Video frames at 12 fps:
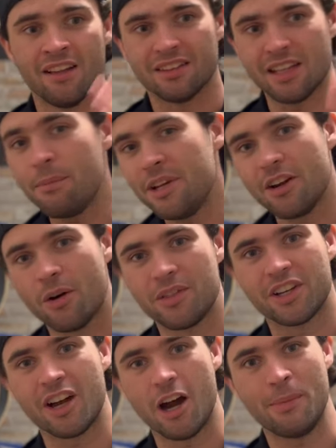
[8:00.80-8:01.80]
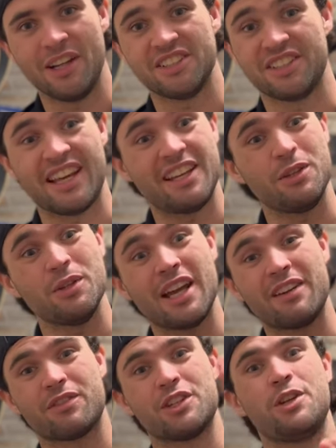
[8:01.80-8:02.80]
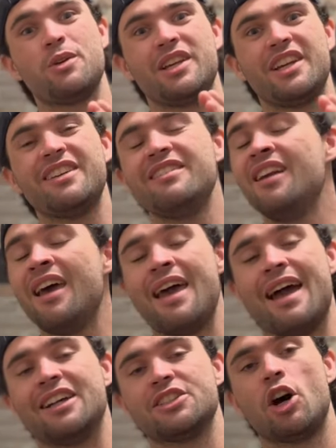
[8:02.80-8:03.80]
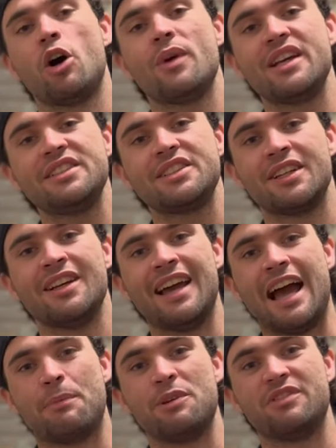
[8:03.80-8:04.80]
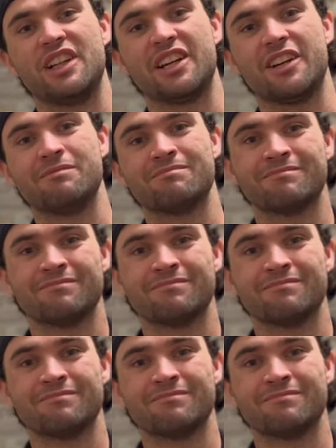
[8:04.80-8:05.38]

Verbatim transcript: Let me know in the comments. Thank you again for tuning in. As always, happy flicking.